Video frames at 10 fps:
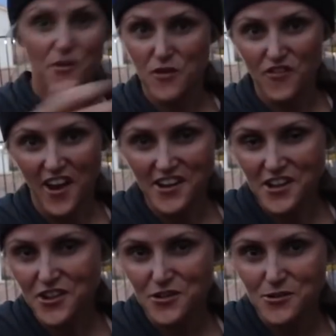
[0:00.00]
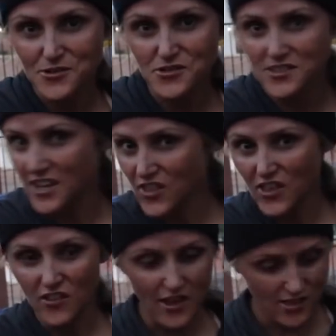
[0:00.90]
If we find any clues or
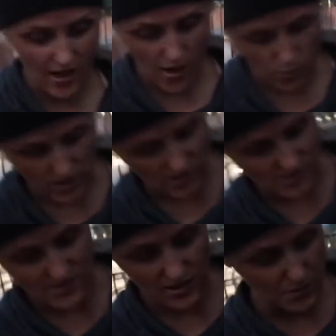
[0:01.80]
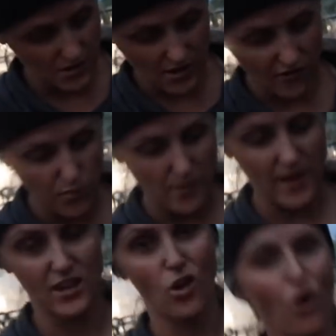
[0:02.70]
anything like that, we can stick them in the duffel bag and